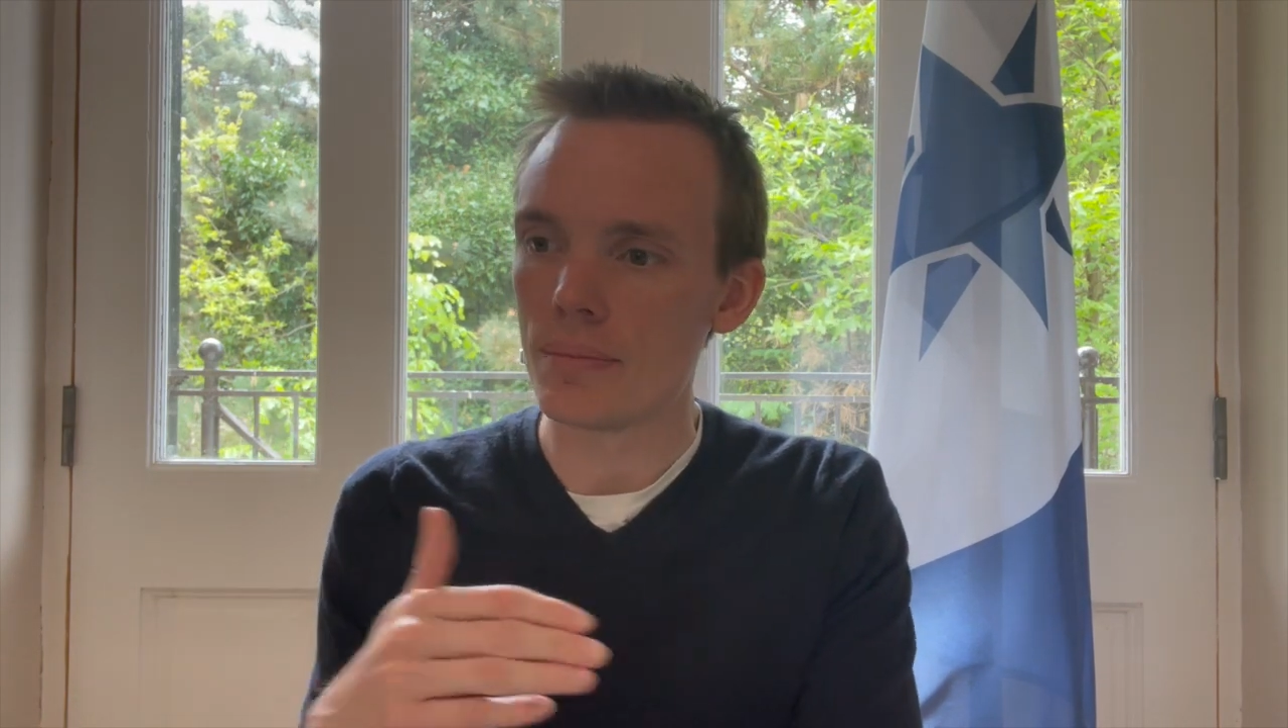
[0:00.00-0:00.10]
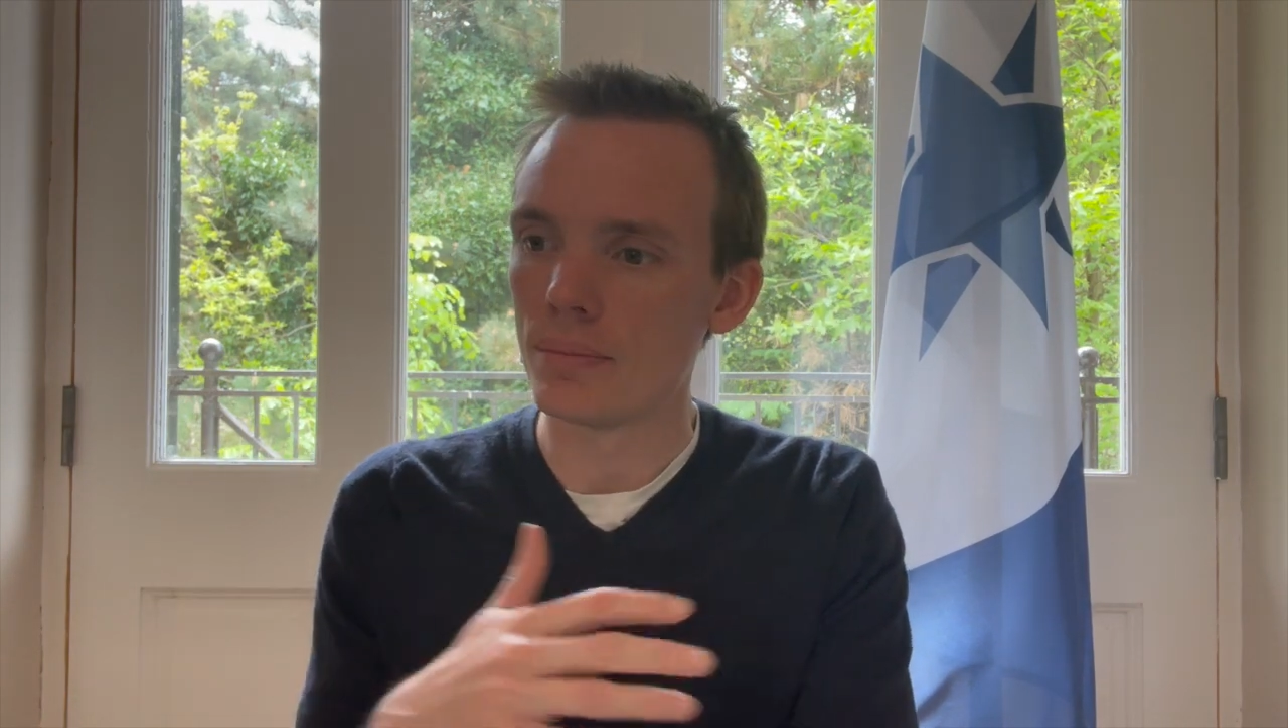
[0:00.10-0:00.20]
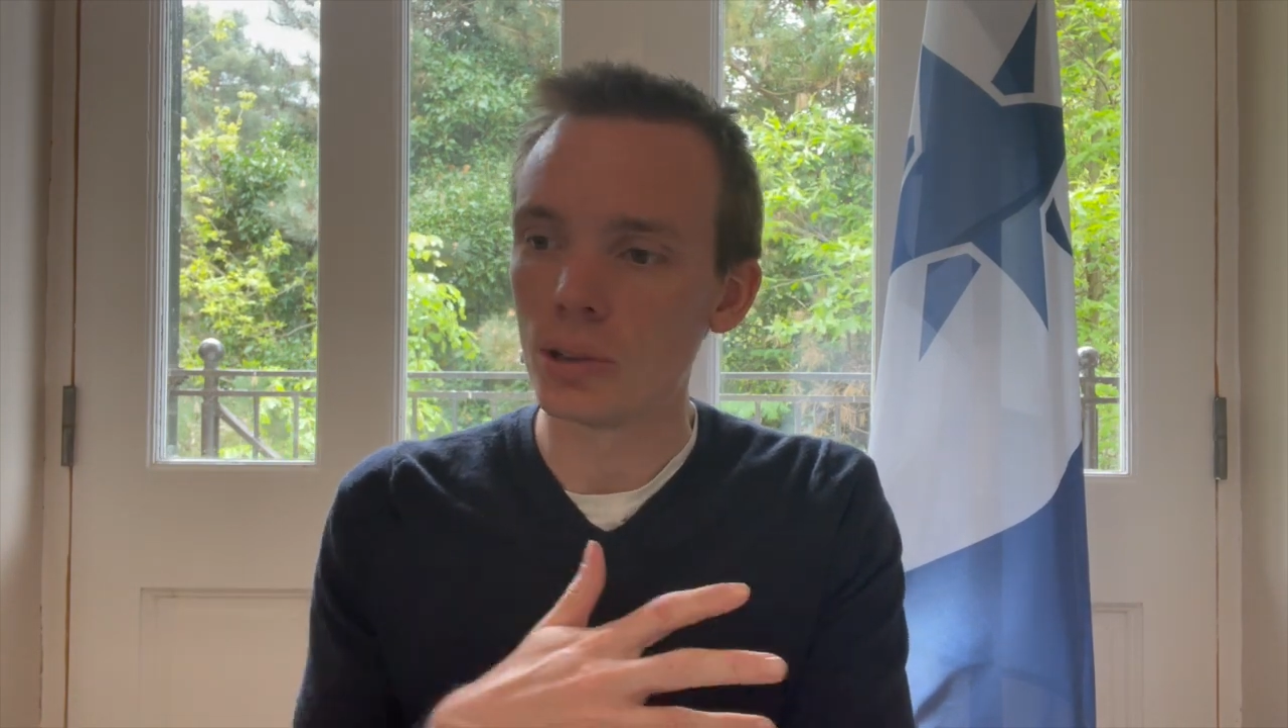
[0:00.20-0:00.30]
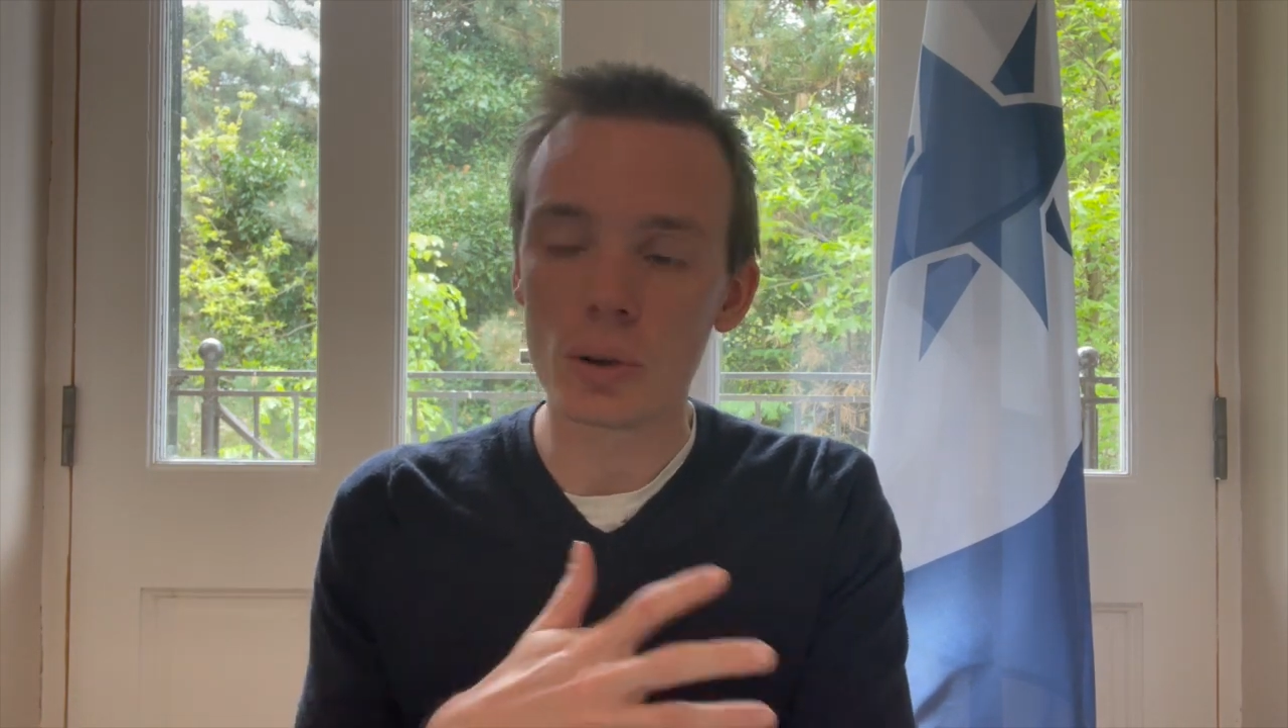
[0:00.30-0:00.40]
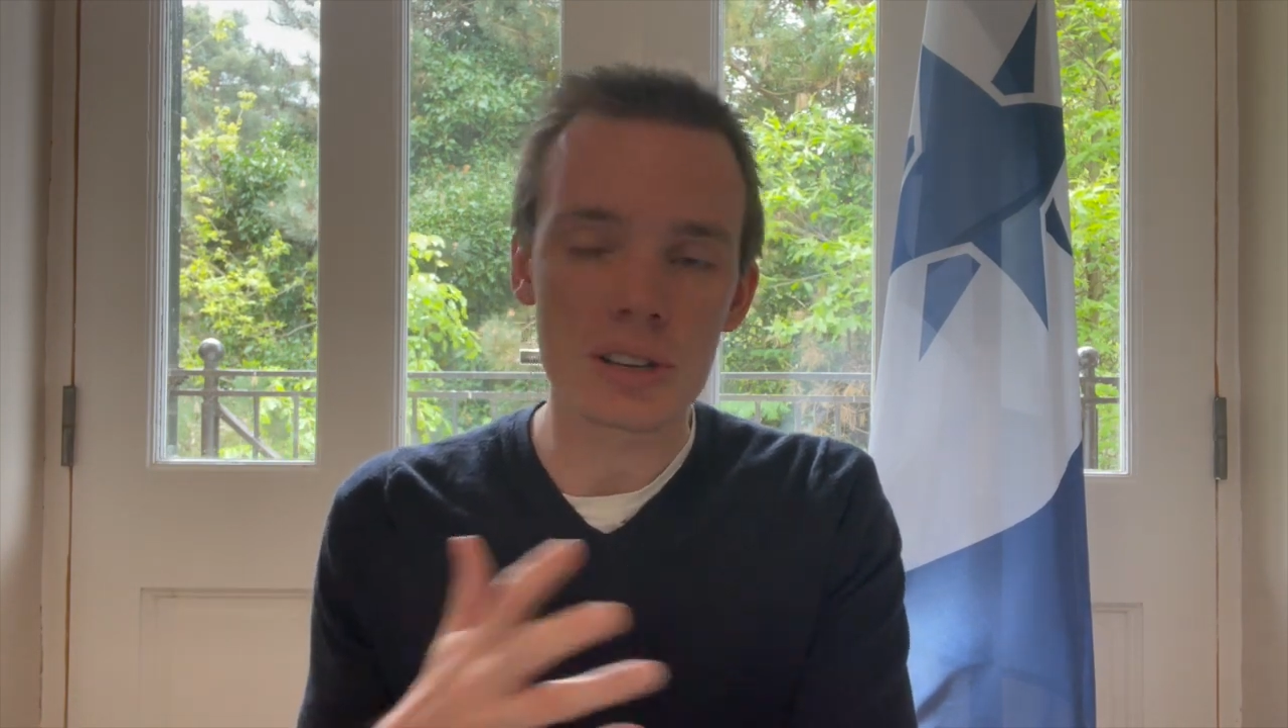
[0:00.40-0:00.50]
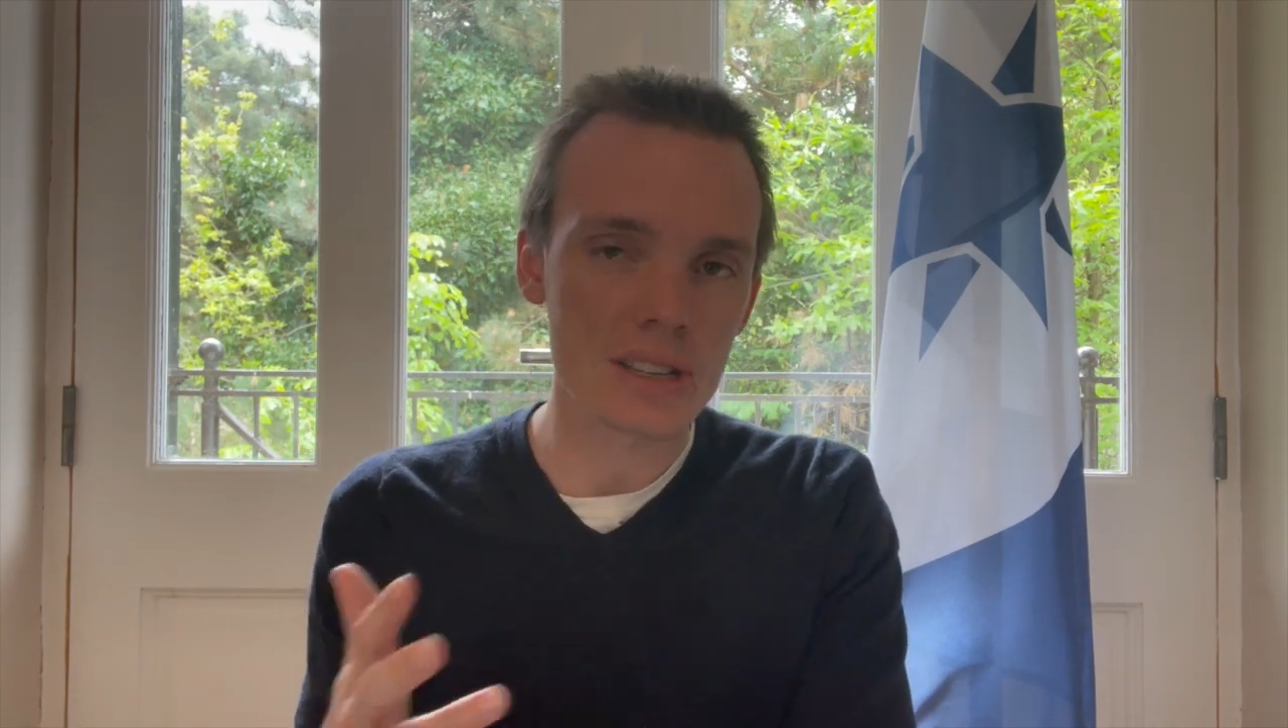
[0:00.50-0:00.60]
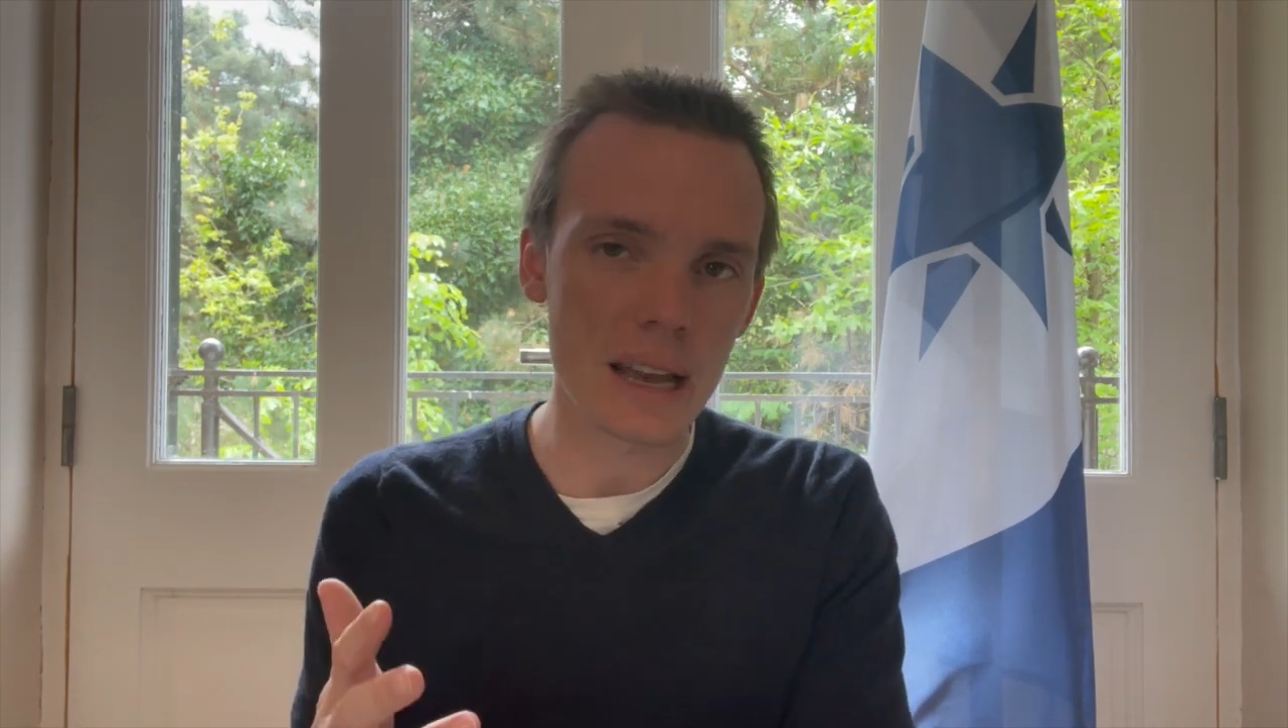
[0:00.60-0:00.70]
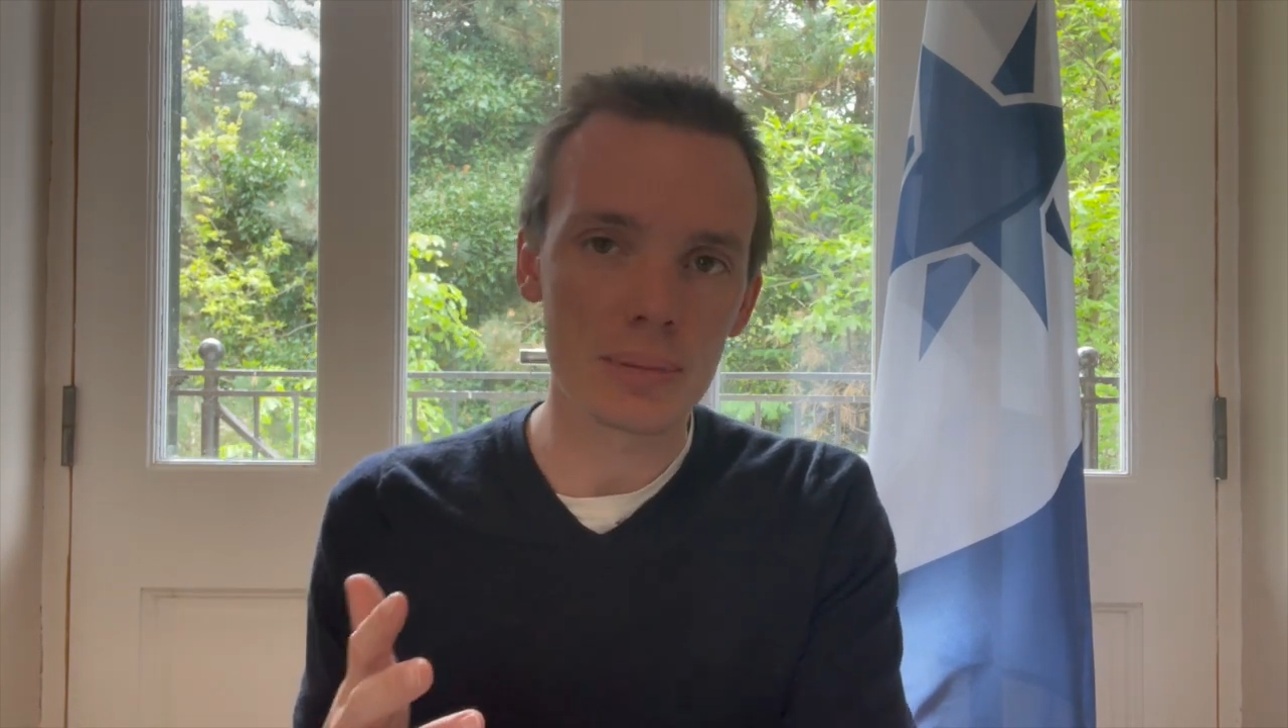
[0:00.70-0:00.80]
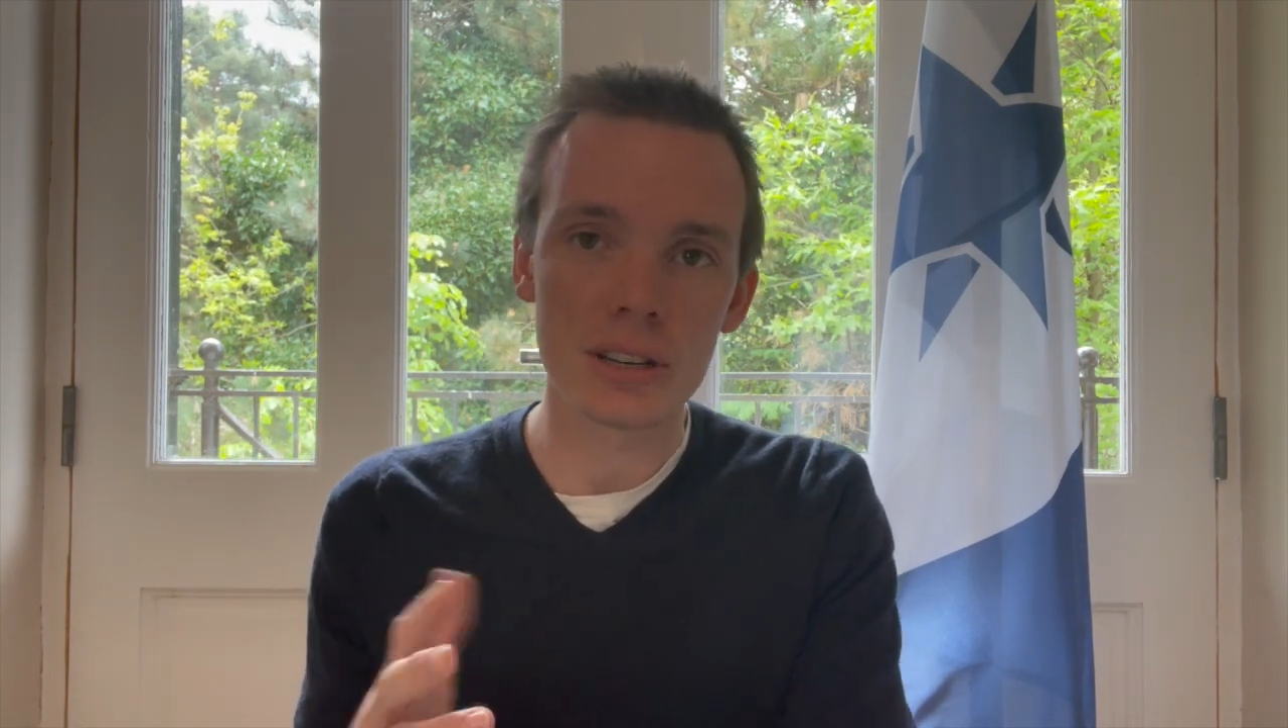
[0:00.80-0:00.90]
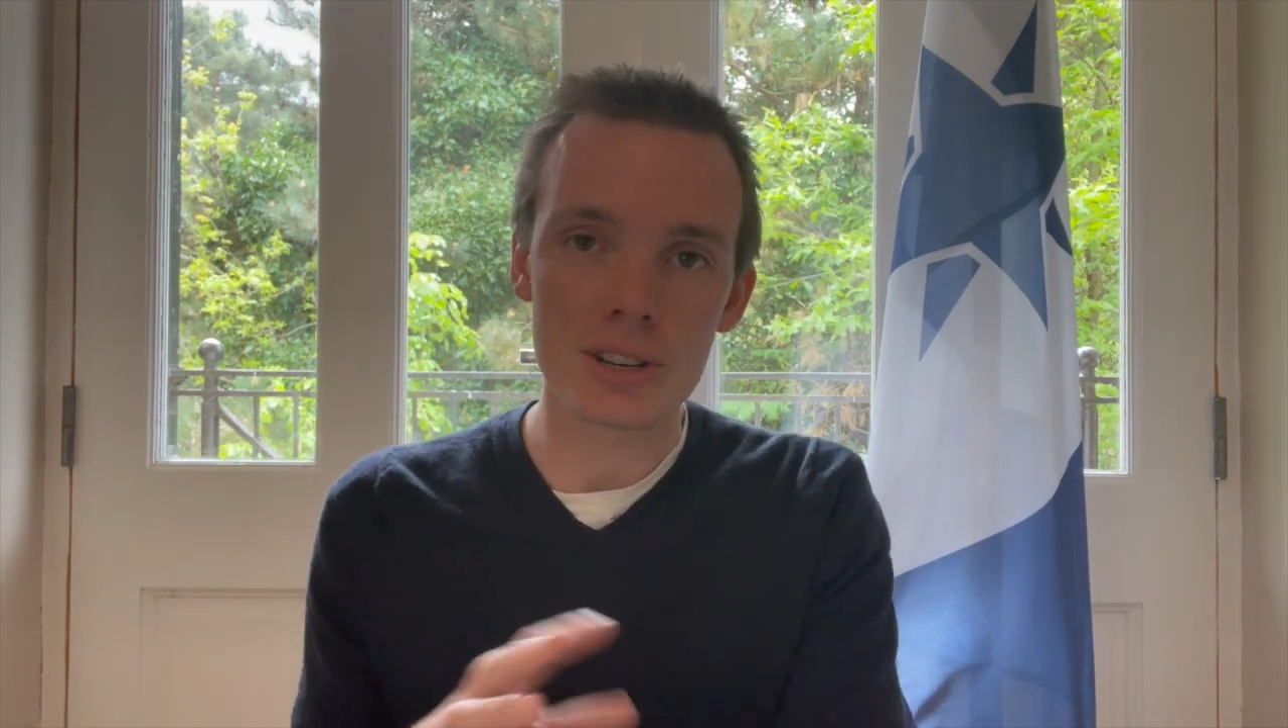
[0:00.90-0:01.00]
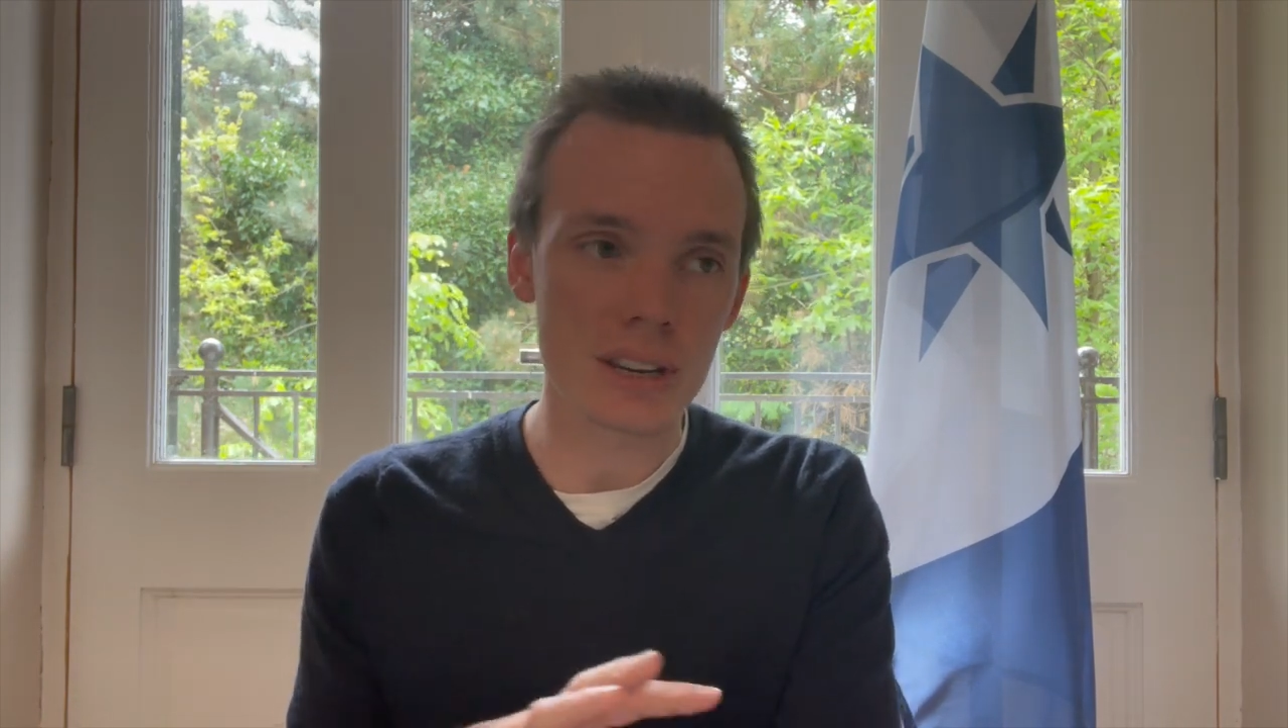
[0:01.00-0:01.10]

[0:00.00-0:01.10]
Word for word: long established